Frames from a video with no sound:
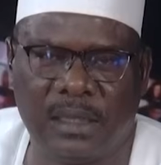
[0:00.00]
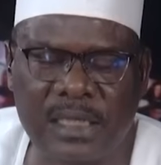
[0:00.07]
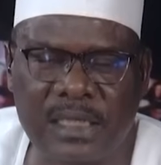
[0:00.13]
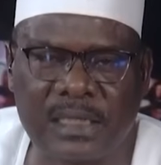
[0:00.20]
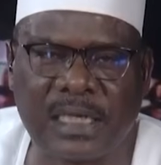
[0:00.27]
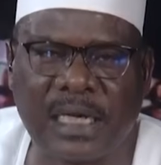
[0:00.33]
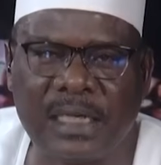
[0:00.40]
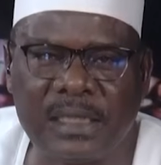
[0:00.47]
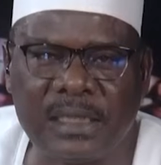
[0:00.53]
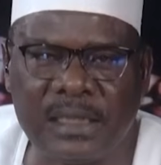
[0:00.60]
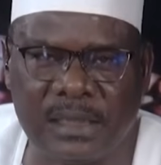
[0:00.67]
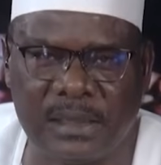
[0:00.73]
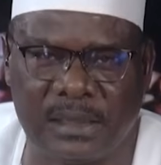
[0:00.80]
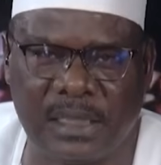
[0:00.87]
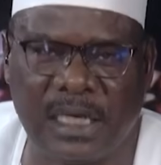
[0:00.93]

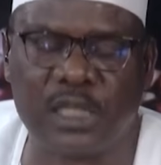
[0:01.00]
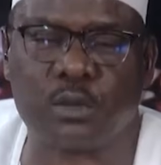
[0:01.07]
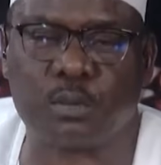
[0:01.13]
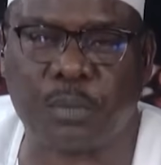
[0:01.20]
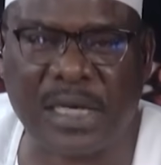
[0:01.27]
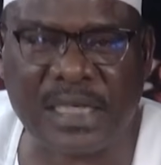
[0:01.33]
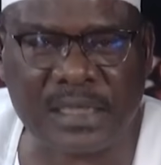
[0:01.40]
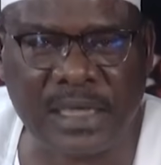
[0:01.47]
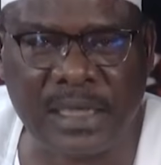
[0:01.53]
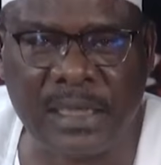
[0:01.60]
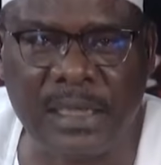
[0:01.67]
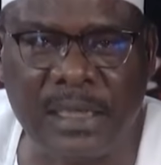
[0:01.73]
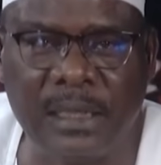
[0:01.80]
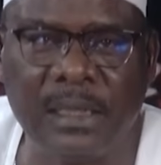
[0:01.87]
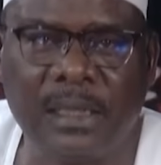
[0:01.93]
candidates,
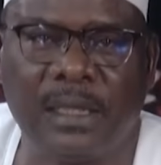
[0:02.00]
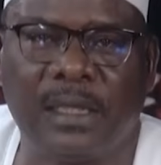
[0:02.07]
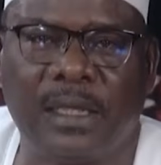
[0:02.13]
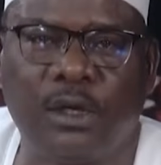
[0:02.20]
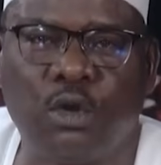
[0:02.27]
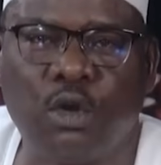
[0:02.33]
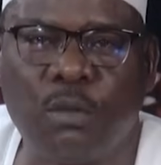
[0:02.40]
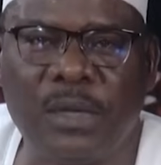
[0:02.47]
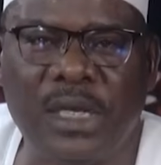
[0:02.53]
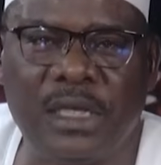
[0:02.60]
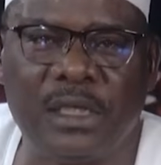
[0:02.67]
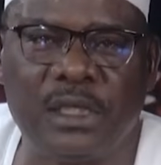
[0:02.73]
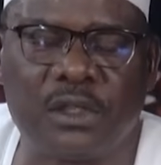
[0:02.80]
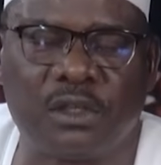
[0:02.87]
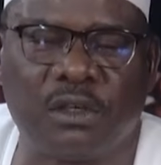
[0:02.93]
especially the
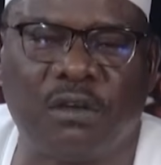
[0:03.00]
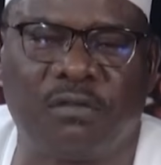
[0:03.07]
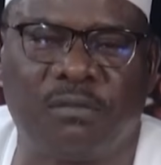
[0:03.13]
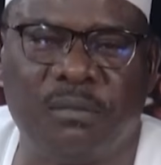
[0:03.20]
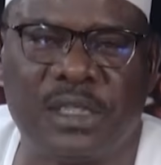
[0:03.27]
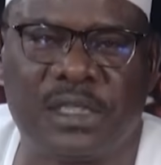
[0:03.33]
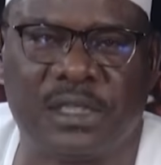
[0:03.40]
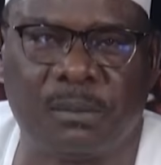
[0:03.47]
nominees of Mr.